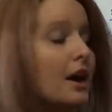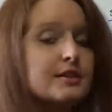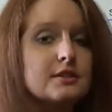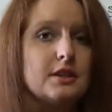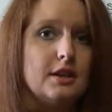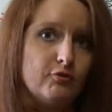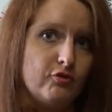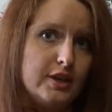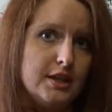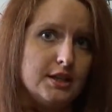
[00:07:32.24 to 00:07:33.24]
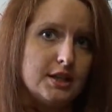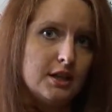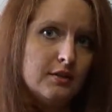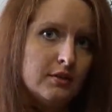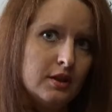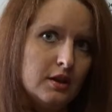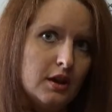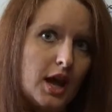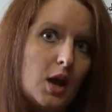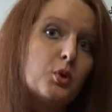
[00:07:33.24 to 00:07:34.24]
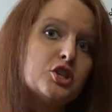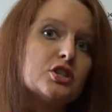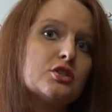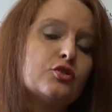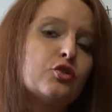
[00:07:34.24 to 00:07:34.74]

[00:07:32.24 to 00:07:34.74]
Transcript: past infinitive, okay? Which is